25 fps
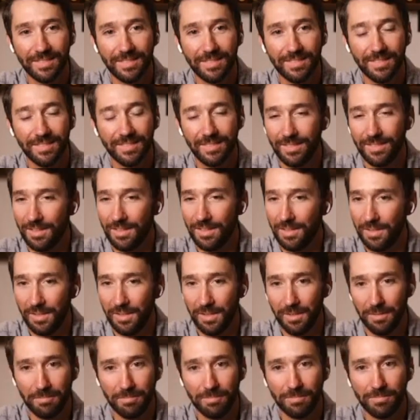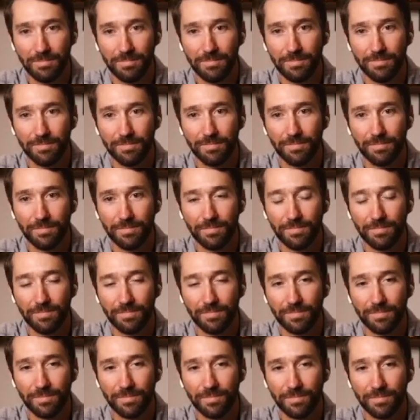
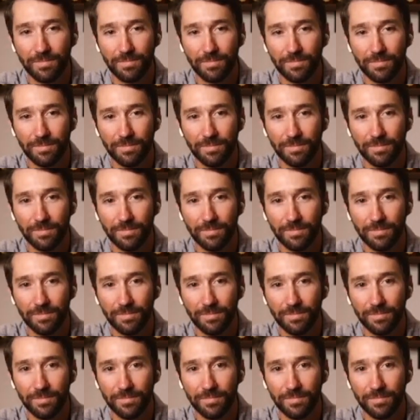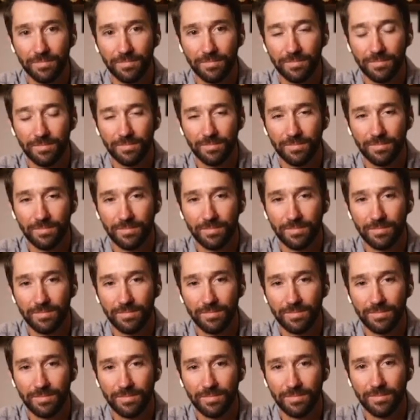
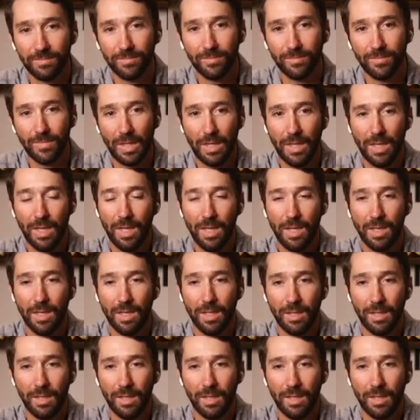The person shown says nothing.